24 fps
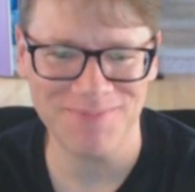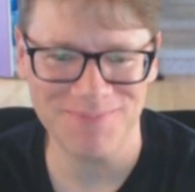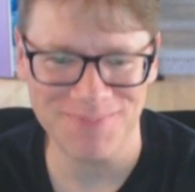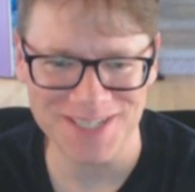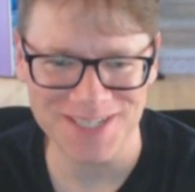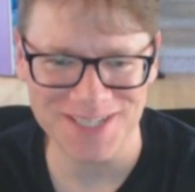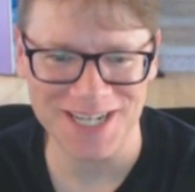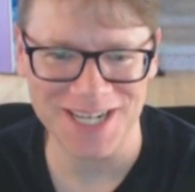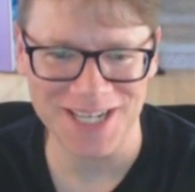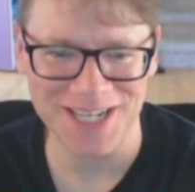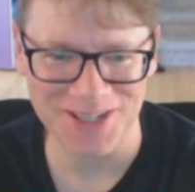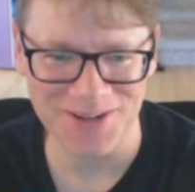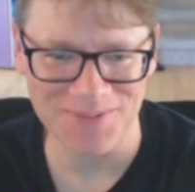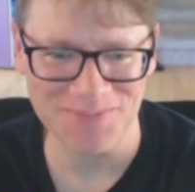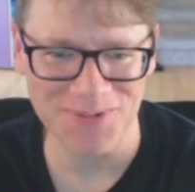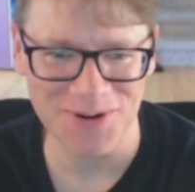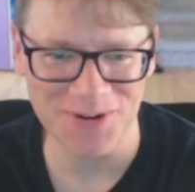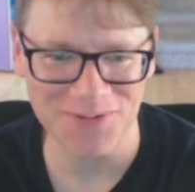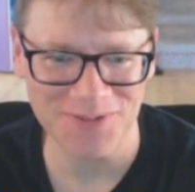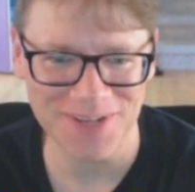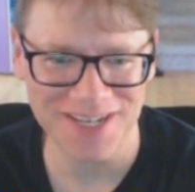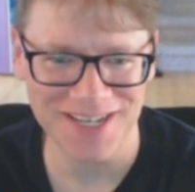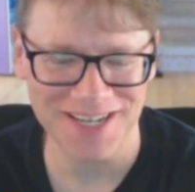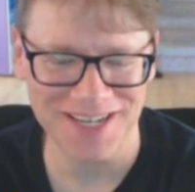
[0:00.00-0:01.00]
particular
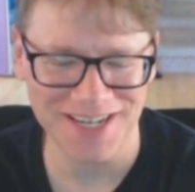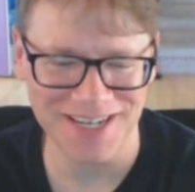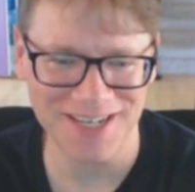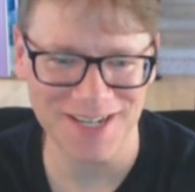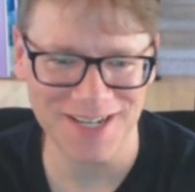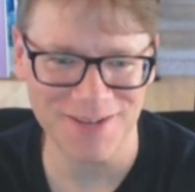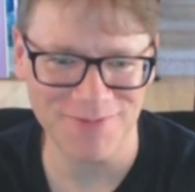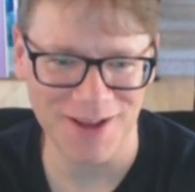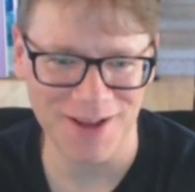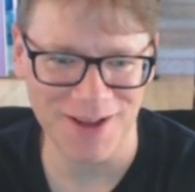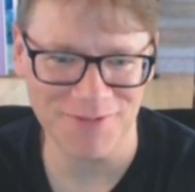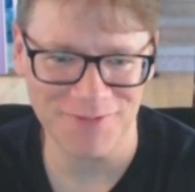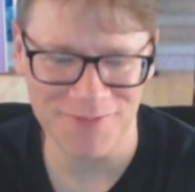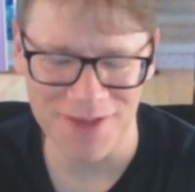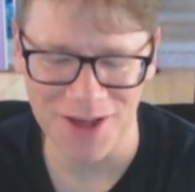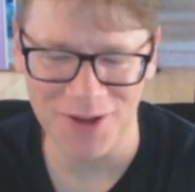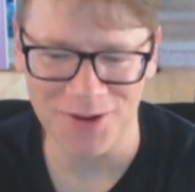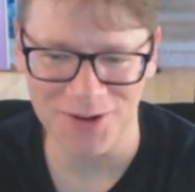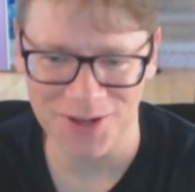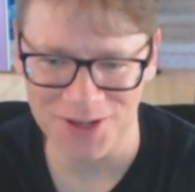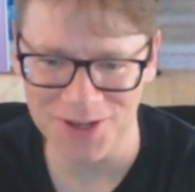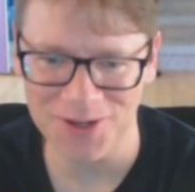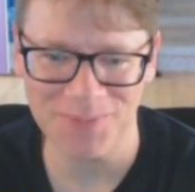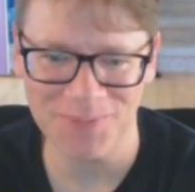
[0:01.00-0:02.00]
movie and if I
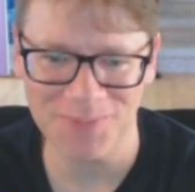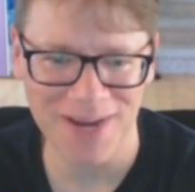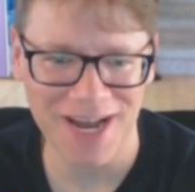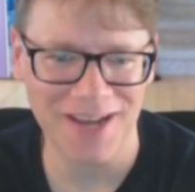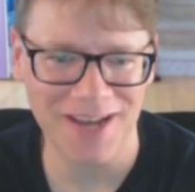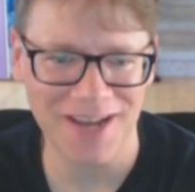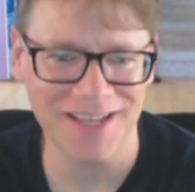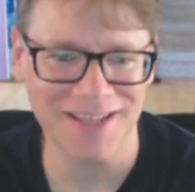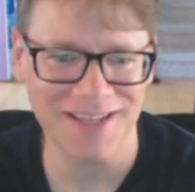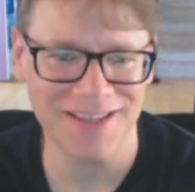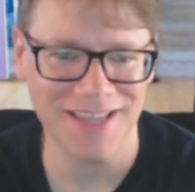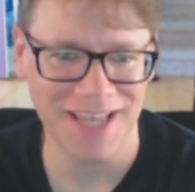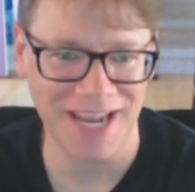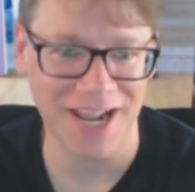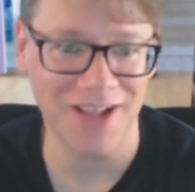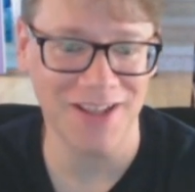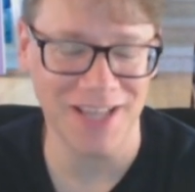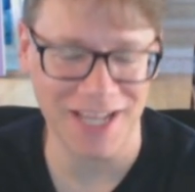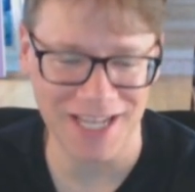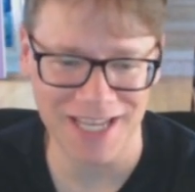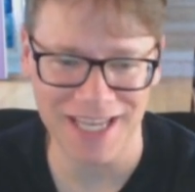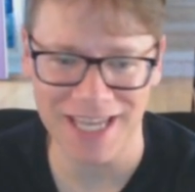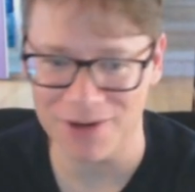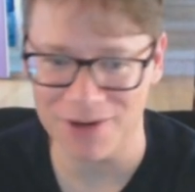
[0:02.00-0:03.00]
felt good about it, then I'll
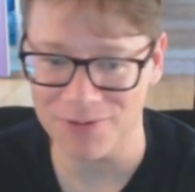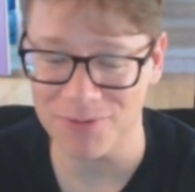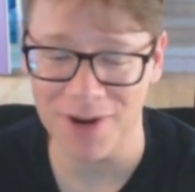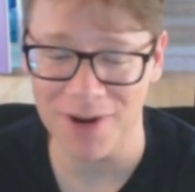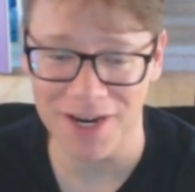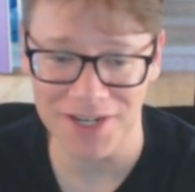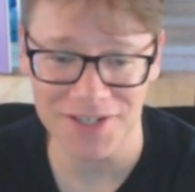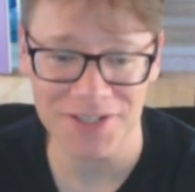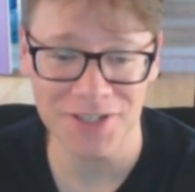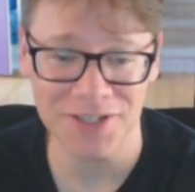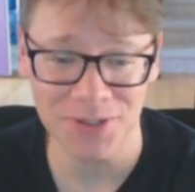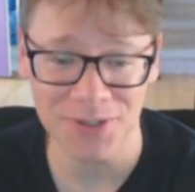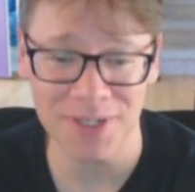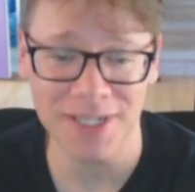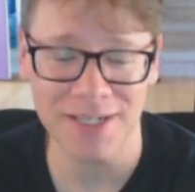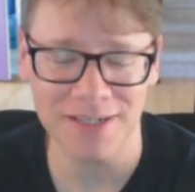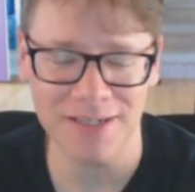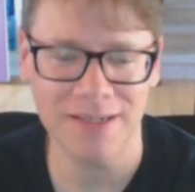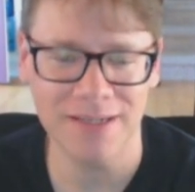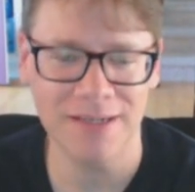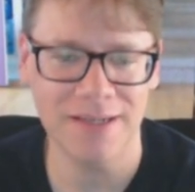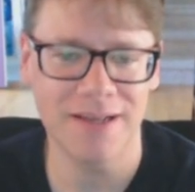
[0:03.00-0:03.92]
like, yeah. get right to it.